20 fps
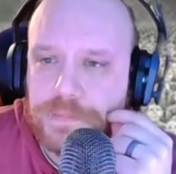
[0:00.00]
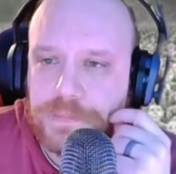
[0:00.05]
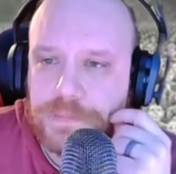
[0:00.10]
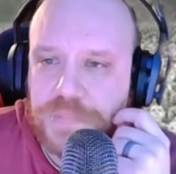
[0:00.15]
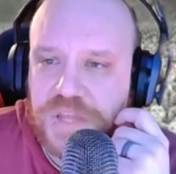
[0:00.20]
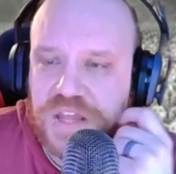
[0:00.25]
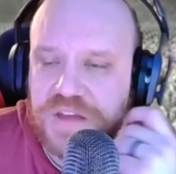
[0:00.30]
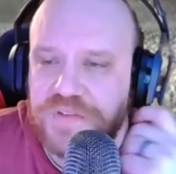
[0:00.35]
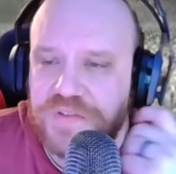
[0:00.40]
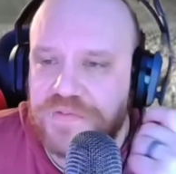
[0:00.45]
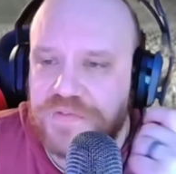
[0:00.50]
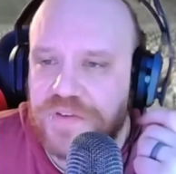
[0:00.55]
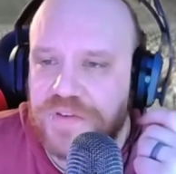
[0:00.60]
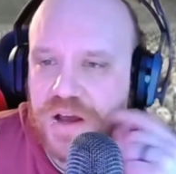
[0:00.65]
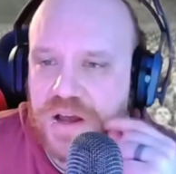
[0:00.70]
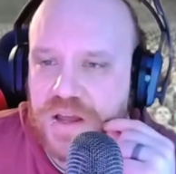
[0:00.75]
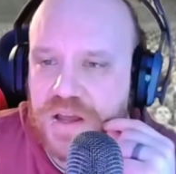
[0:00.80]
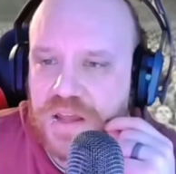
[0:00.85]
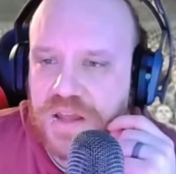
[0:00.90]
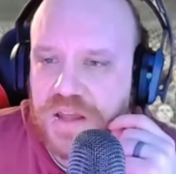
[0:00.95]
if
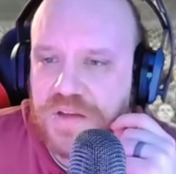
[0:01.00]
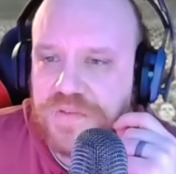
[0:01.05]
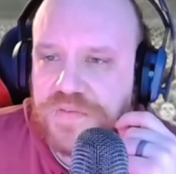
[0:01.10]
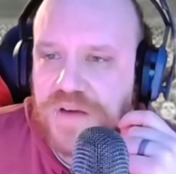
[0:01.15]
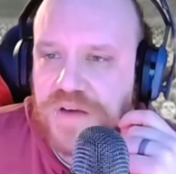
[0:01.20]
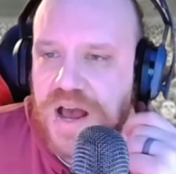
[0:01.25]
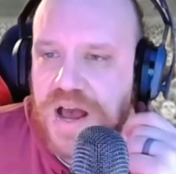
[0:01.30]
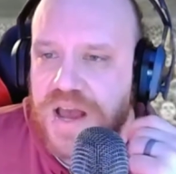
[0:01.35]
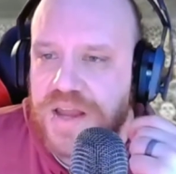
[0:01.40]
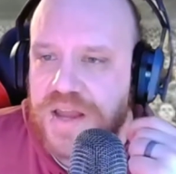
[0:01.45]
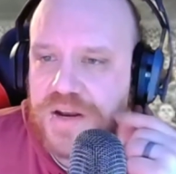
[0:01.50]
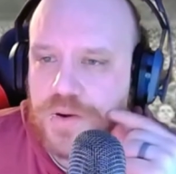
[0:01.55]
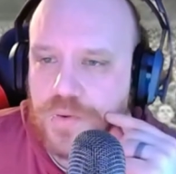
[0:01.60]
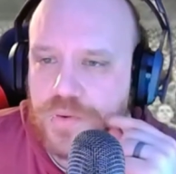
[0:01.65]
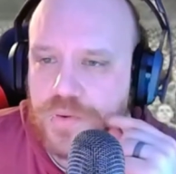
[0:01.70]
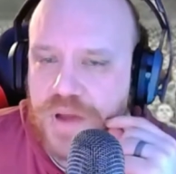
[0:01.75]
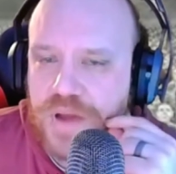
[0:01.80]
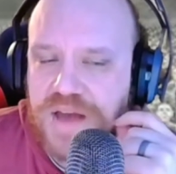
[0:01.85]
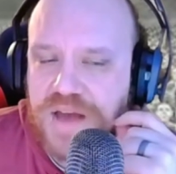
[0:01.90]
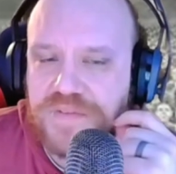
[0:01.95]
I
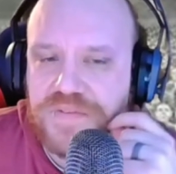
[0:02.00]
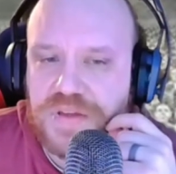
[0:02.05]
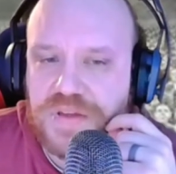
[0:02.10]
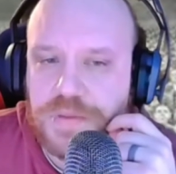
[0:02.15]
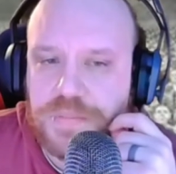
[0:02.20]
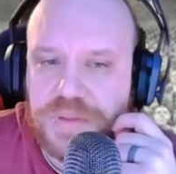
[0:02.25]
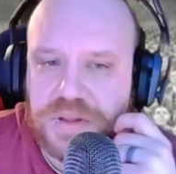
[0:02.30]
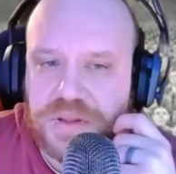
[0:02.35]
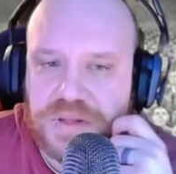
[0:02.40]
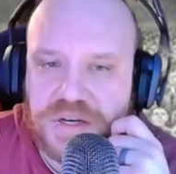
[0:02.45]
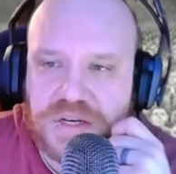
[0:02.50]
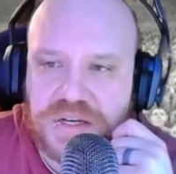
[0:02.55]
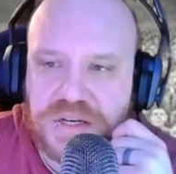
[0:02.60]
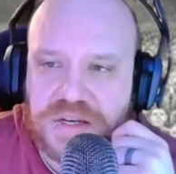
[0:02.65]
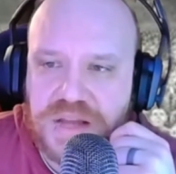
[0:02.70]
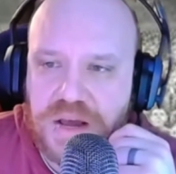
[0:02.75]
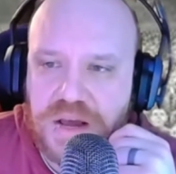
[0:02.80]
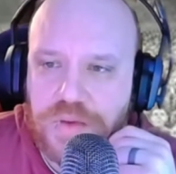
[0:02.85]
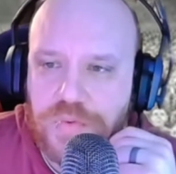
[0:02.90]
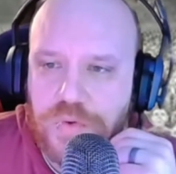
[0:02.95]
don't have the ability to
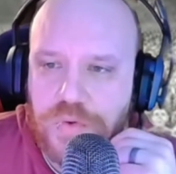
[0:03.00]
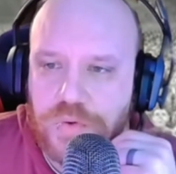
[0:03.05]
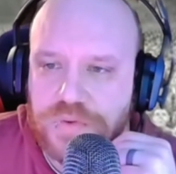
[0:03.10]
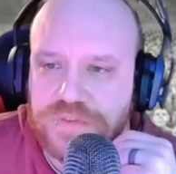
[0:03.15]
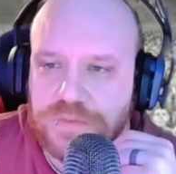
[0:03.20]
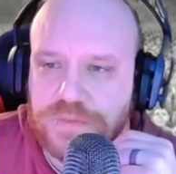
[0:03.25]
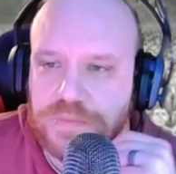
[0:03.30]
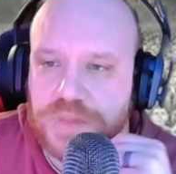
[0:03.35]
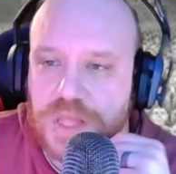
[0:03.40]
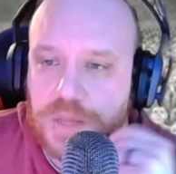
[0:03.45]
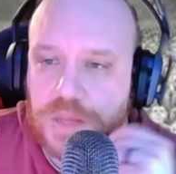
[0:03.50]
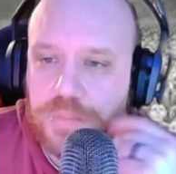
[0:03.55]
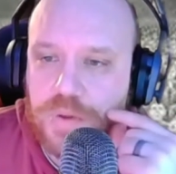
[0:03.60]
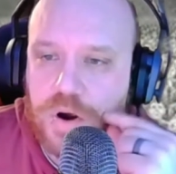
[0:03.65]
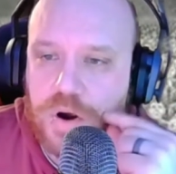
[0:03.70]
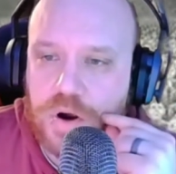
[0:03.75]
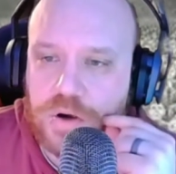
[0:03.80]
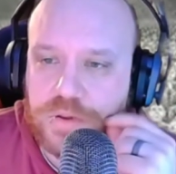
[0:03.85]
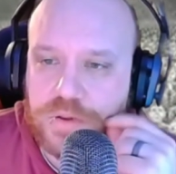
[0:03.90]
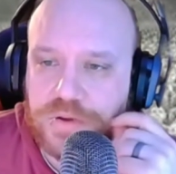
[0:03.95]
download something like
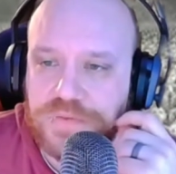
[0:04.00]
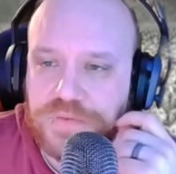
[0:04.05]
Parler